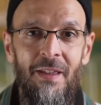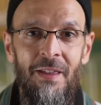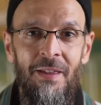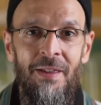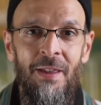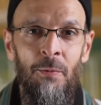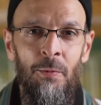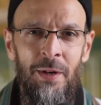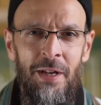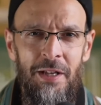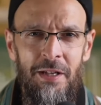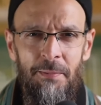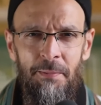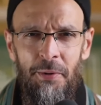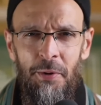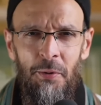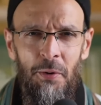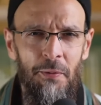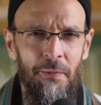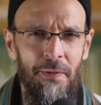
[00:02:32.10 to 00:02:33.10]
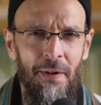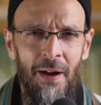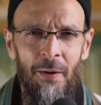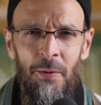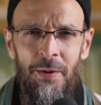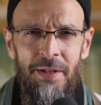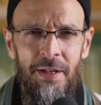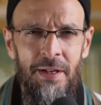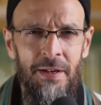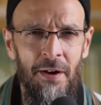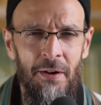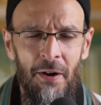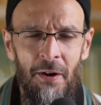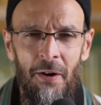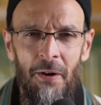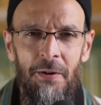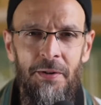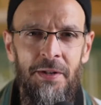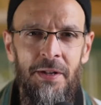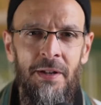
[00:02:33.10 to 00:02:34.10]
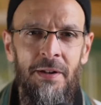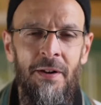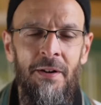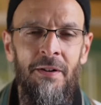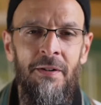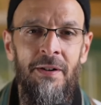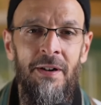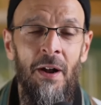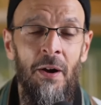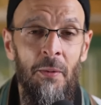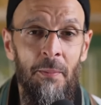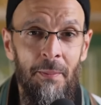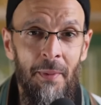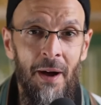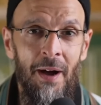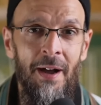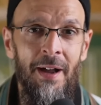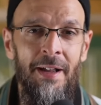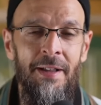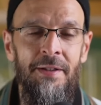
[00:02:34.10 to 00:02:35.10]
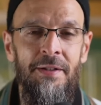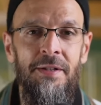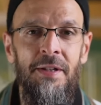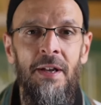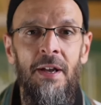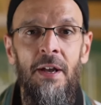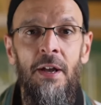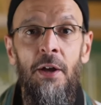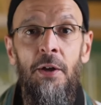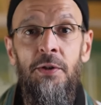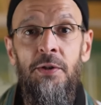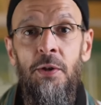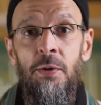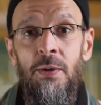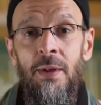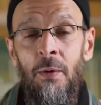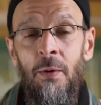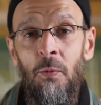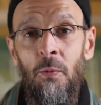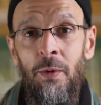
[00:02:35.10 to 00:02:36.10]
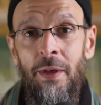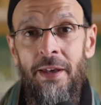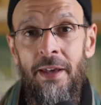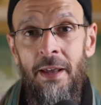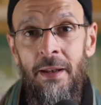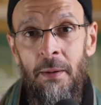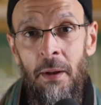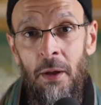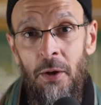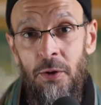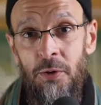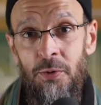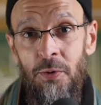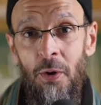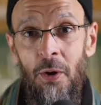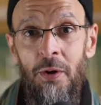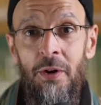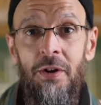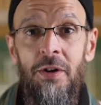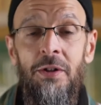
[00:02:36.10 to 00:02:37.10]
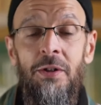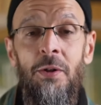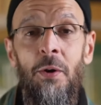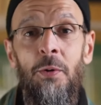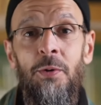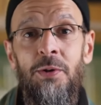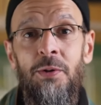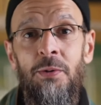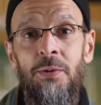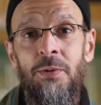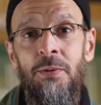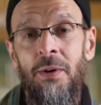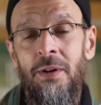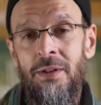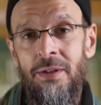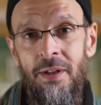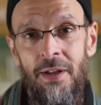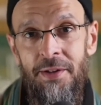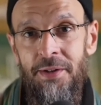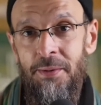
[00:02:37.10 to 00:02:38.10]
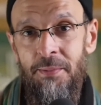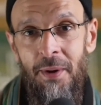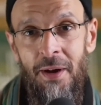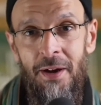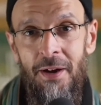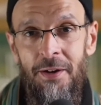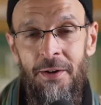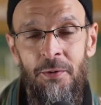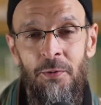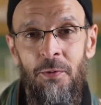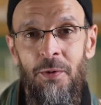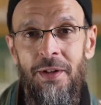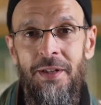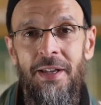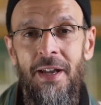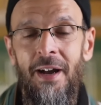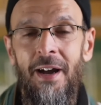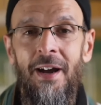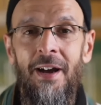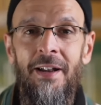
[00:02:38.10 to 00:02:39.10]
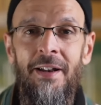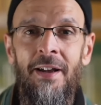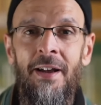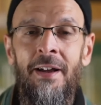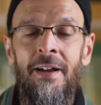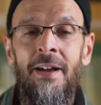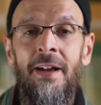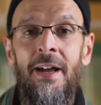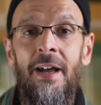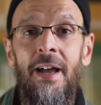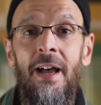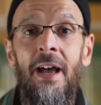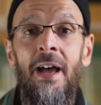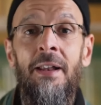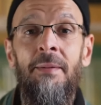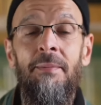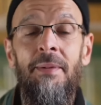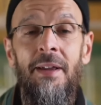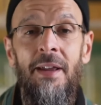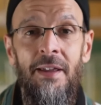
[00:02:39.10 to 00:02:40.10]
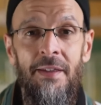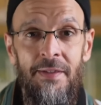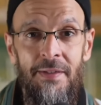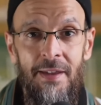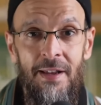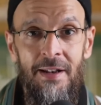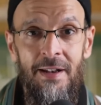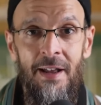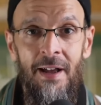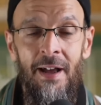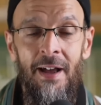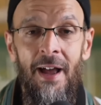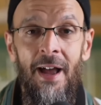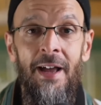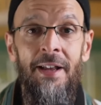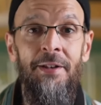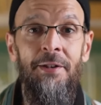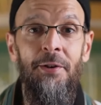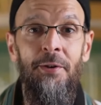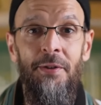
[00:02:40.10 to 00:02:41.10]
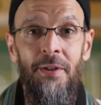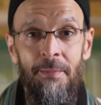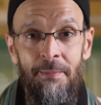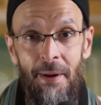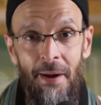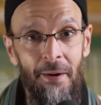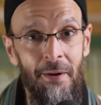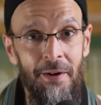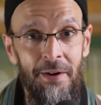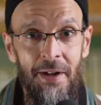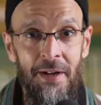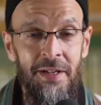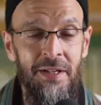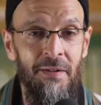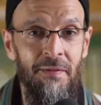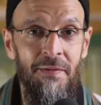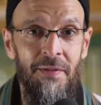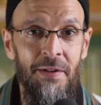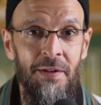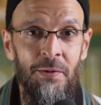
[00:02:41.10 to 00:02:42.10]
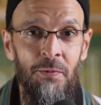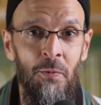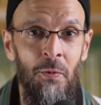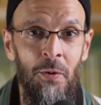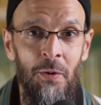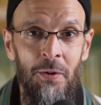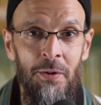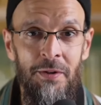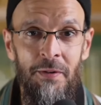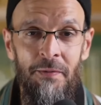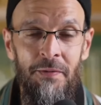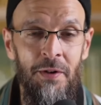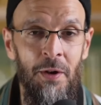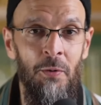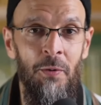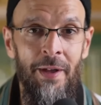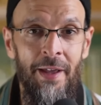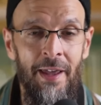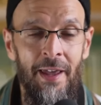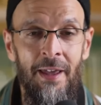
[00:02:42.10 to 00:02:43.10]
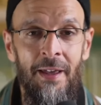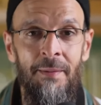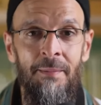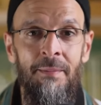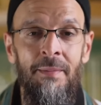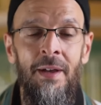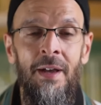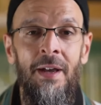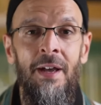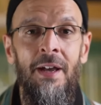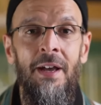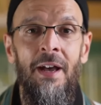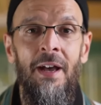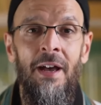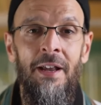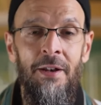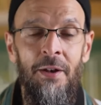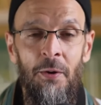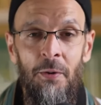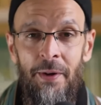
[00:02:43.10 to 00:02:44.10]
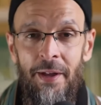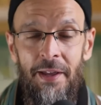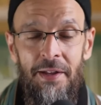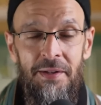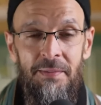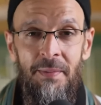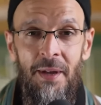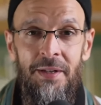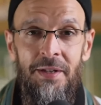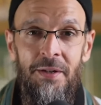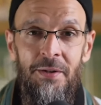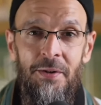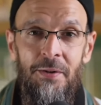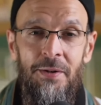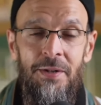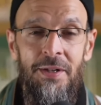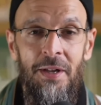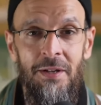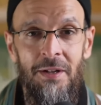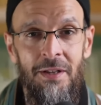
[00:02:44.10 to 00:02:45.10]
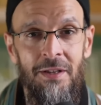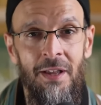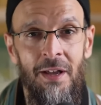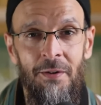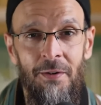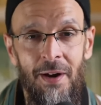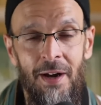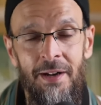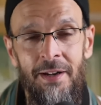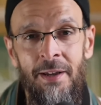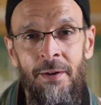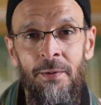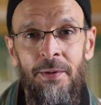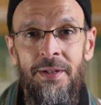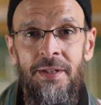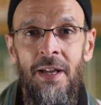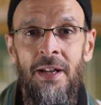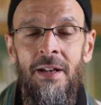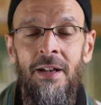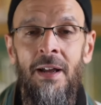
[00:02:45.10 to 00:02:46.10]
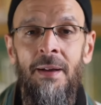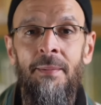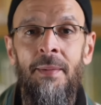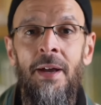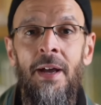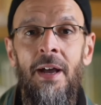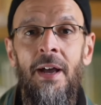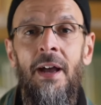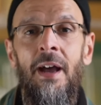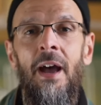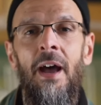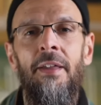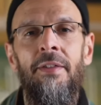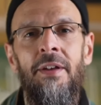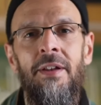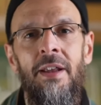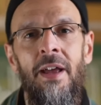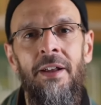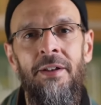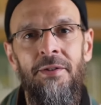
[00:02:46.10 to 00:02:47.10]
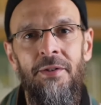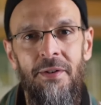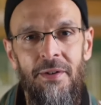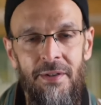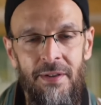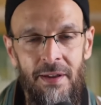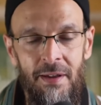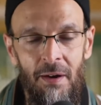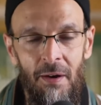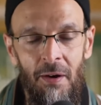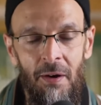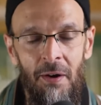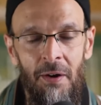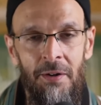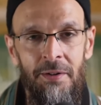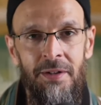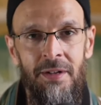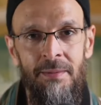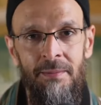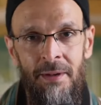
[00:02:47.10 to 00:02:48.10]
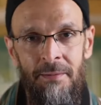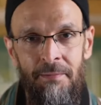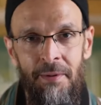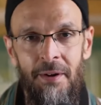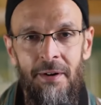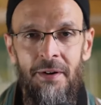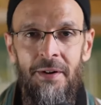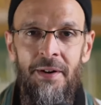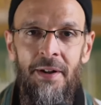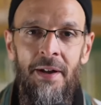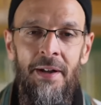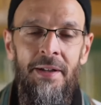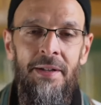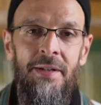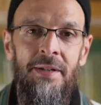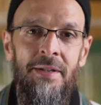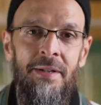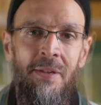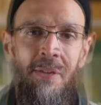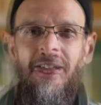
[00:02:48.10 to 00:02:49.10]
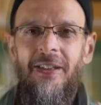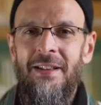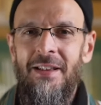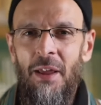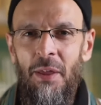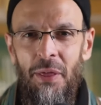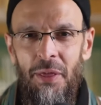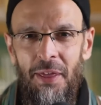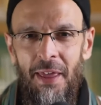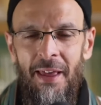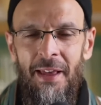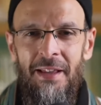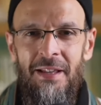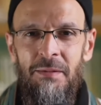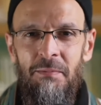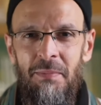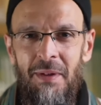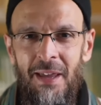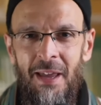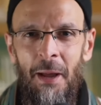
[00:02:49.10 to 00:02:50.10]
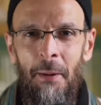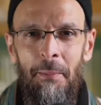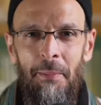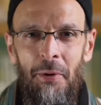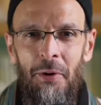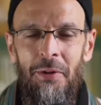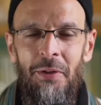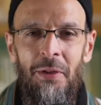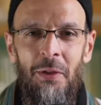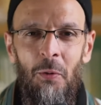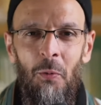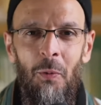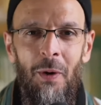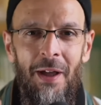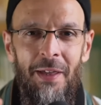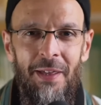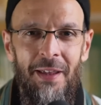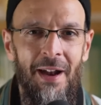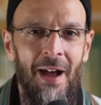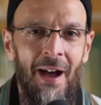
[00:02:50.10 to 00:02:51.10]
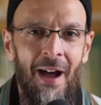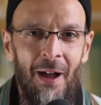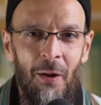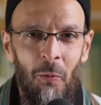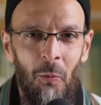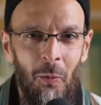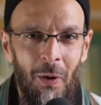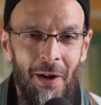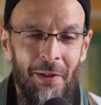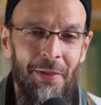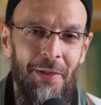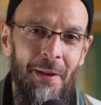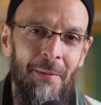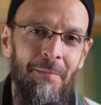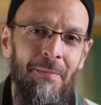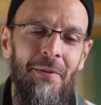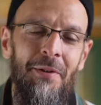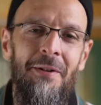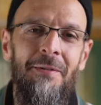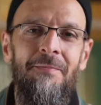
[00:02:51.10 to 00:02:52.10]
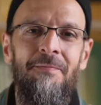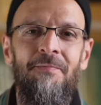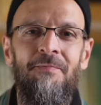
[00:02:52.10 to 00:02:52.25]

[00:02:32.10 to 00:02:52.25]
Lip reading: that we need to purify what's in our hearts and in our minds so that we can draw closer to Allah subhanahu wa ta'ala and bi-idhnillah enter the paradise of this world of knowing him and knowing his messenger sallallahu alayhi wa sallam, and then enter the ultimate paradise to things being put the way that I want them put.